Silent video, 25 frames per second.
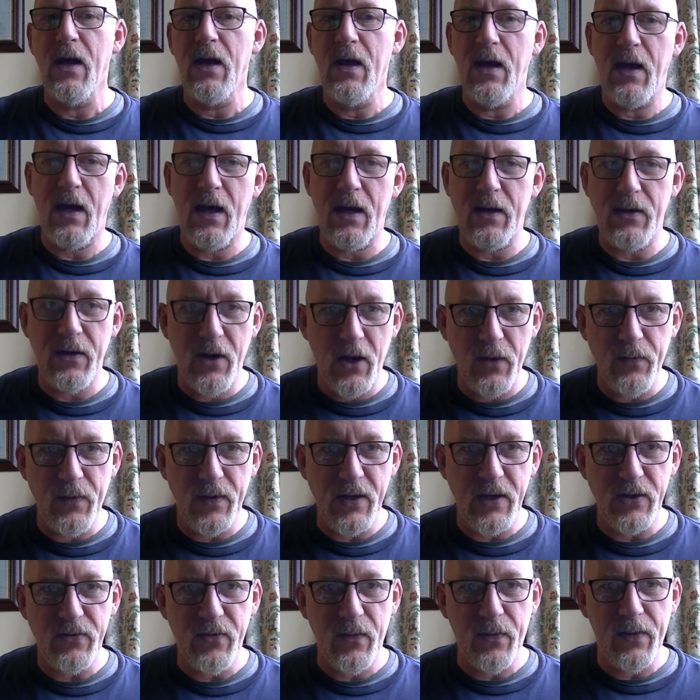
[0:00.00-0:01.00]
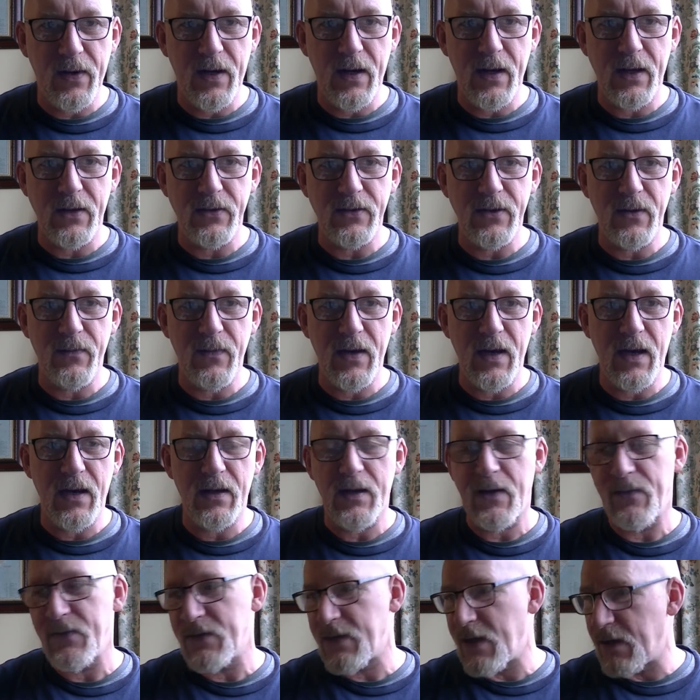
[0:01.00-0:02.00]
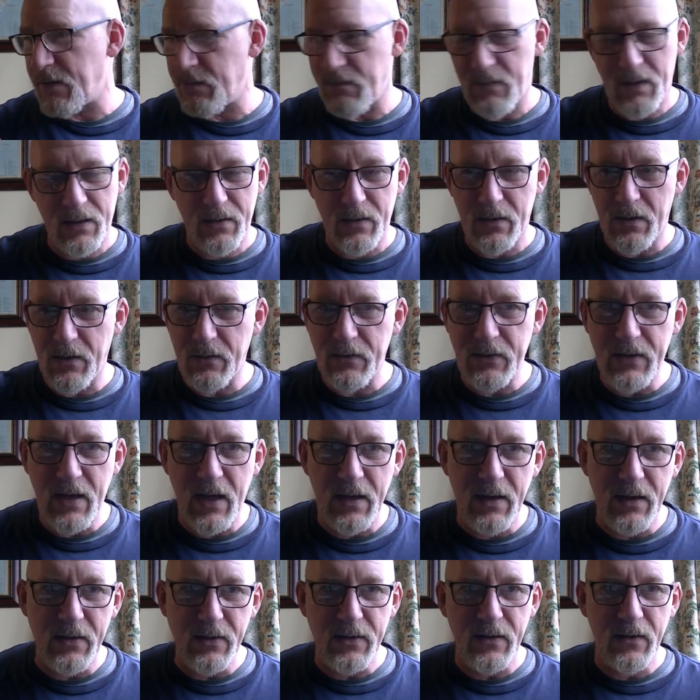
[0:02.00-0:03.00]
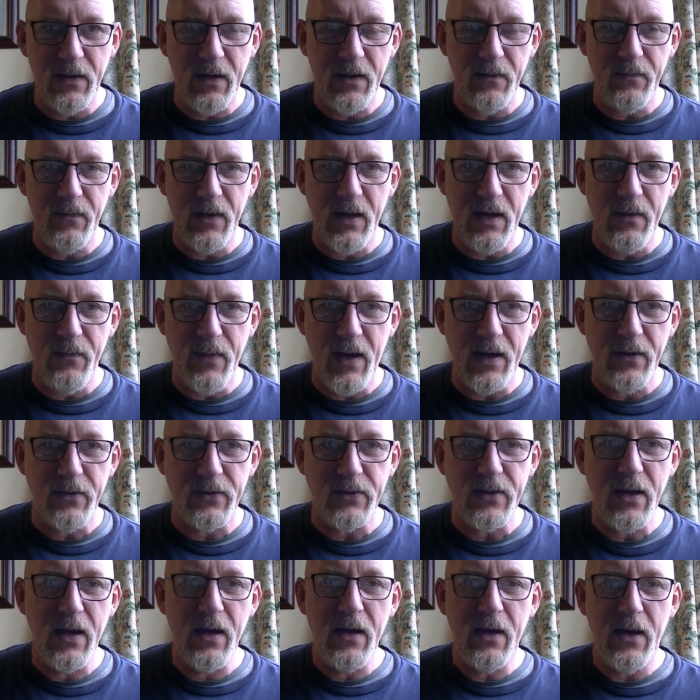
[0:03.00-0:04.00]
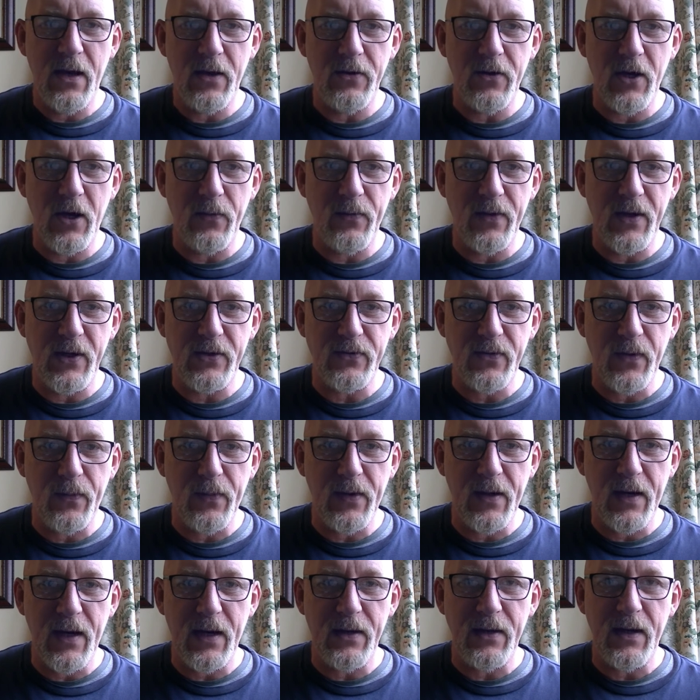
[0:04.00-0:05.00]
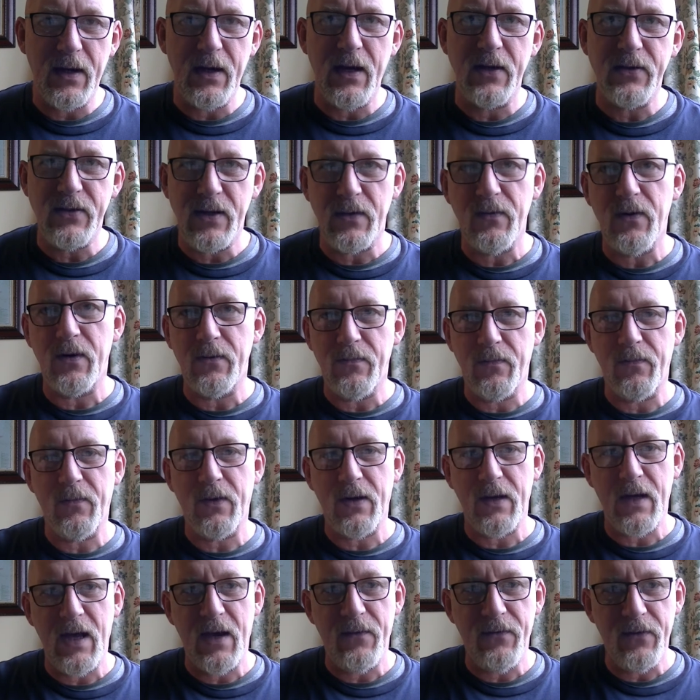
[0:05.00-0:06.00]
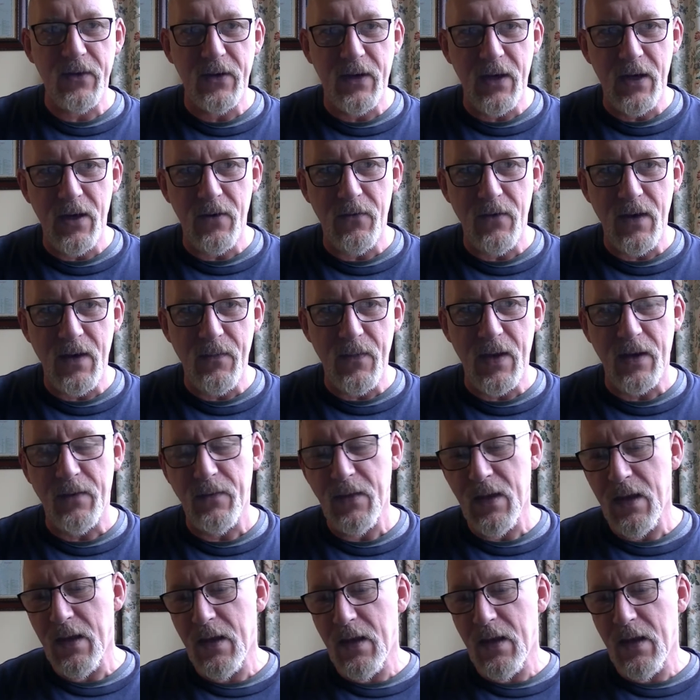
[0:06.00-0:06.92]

and nobody's replying to me, and I've sent, I don't know, 10 emails and nobody's replied." And I said, "Well, can I have a look at your email?"